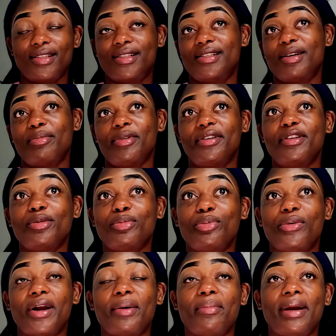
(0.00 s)
So I'm gonna
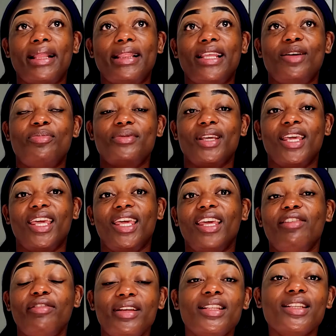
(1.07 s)
prime my lips,
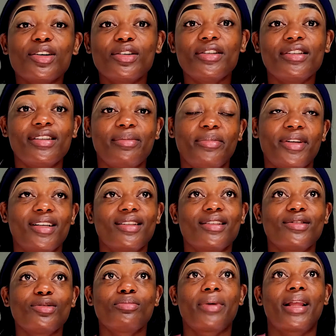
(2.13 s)
even though I'm
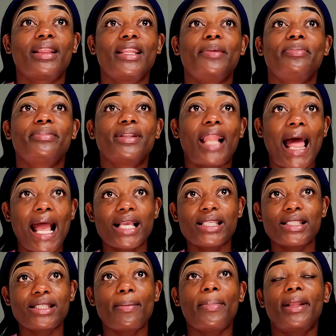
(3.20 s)
gonna do my lip
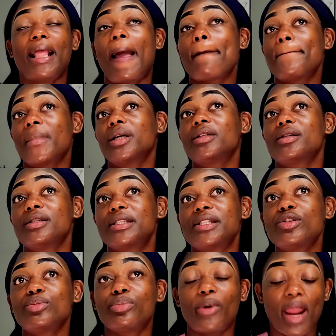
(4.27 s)
last, but I'm gonna
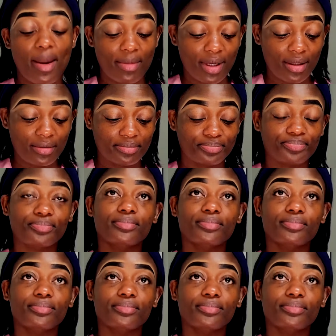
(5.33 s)
still prime it.